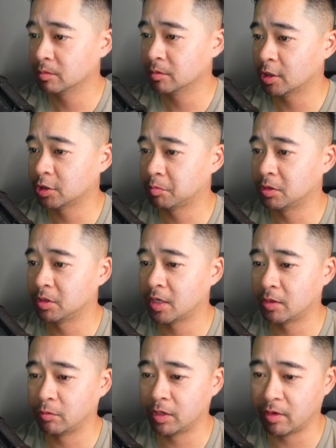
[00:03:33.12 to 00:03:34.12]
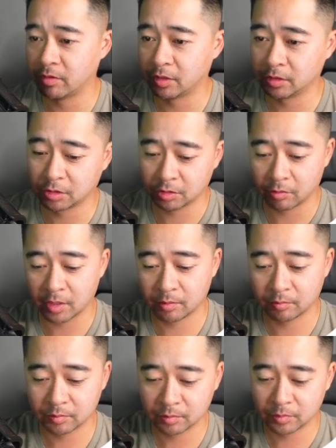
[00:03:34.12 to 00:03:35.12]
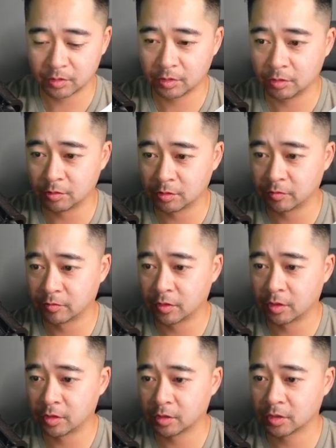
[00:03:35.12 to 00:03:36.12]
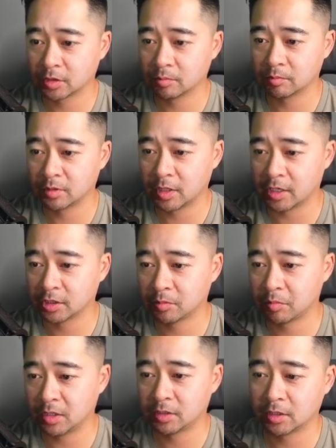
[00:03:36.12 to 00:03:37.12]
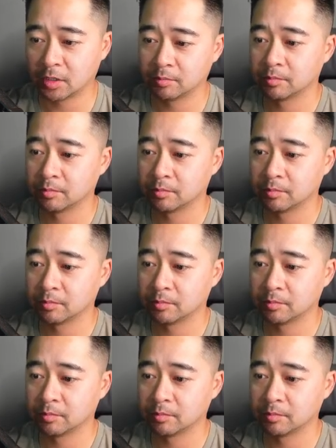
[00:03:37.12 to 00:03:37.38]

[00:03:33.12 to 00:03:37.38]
Let's pretend we have an Instagram. Universe-pizza.